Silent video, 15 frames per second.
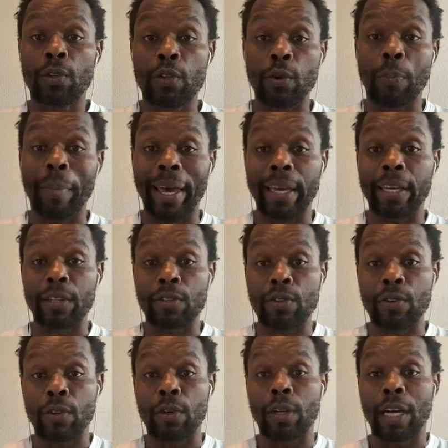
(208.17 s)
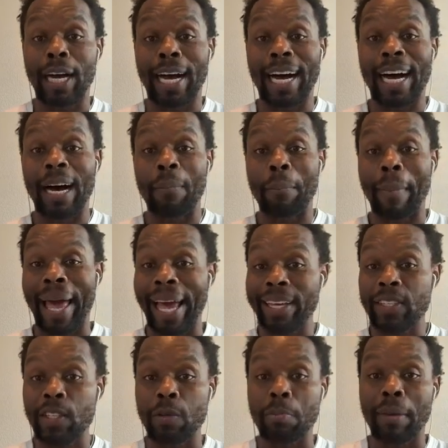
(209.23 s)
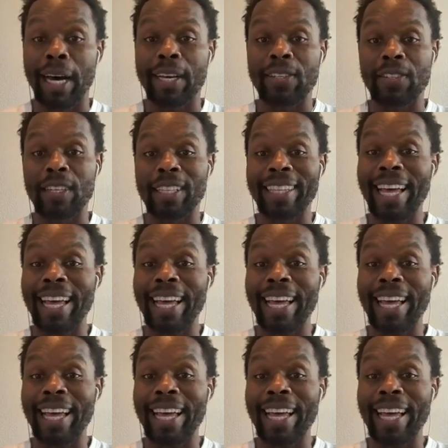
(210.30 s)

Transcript: to making sure I maximize it.